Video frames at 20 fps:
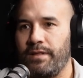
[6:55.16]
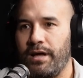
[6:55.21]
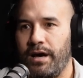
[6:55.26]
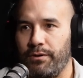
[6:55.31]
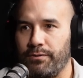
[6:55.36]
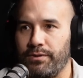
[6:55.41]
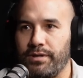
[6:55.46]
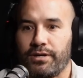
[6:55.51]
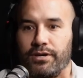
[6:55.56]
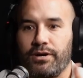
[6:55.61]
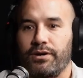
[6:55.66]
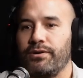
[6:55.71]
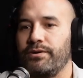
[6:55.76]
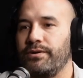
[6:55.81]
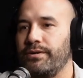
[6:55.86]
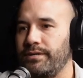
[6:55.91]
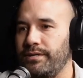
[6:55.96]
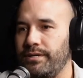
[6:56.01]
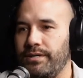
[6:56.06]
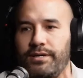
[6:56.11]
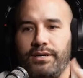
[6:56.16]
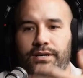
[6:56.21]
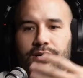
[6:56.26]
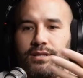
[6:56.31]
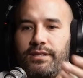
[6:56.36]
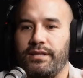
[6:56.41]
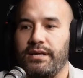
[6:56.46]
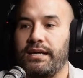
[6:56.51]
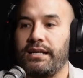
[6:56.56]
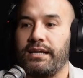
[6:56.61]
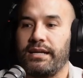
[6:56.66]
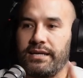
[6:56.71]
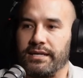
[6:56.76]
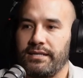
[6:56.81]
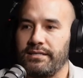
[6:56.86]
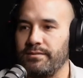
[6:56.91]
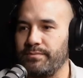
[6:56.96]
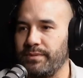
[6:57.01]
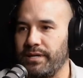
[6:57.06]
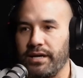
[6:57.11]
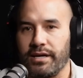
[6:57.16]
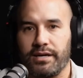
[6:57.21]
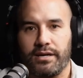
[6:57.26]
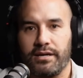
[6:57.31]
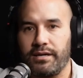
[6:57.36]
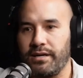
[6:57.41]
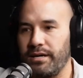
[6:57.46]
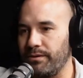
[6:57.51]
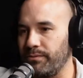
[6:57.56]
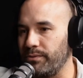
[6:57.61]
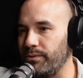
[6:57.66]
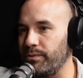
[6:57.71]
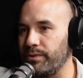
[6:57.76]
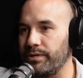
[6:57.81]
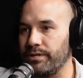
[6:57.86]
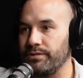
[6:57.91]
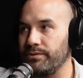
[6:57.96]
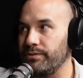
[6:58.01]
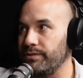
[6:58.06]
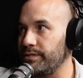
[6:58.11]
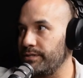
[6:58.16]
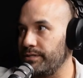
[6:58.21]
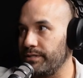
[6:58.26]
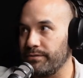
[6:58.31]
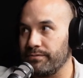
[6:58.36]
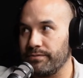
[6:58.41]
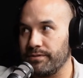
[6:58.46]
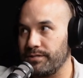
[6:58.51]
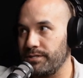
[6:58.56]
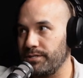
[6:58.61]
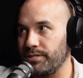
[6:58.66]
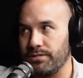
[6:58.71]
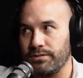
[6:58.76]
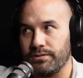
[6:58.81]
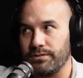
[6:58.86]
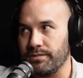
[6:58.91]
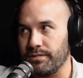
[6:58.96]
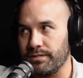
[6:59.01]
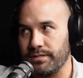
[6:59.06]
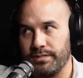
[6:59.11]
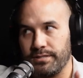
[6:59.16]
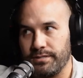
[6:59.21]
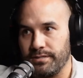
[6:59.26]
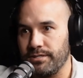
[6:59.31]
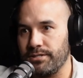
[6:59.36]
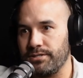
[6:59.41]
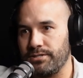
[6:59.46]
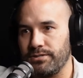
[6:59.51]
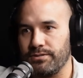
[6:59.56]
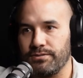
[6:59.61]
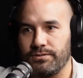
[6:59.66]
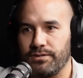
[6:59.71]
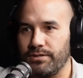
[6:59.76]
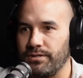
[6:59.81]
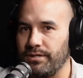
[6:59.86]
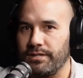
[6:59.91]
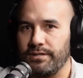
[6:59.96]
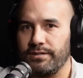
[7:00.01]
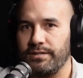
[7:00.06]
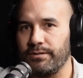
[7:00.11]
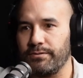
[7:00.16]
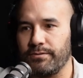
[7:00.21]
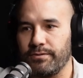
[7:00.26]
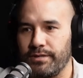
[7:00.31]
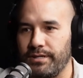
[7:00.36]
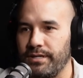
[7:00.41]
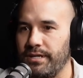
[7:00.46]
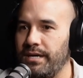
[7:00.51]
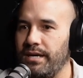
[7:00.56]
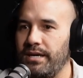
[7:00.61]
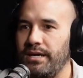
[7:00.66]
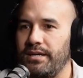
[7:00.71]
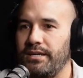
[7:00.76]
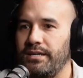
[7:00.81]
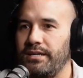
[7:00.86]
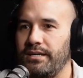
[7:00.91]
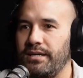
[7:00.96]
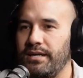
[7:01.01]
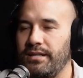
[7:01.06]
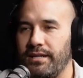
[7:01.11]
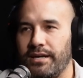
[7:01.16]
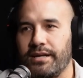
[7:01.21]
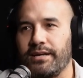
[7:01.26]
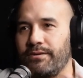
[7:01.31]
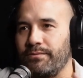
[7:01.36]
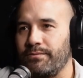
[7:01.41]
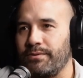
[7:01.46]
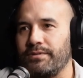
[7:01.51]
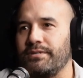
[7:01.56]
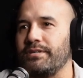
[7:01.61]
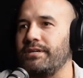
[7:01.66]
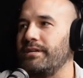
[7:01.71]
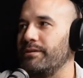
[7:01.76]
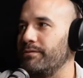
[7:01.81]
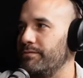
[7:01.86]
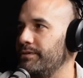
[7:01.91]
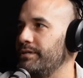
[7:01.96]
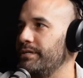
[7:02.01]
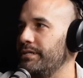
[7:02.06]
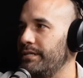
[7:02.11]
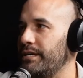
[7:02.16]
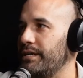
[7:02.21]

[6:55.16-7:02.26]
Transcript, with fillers: I'll then go to their leads and be like, okay, well, what are you doing to deal with this issue? Cause it is an issue. So you need to deal with it and they're like, we're dealing with it.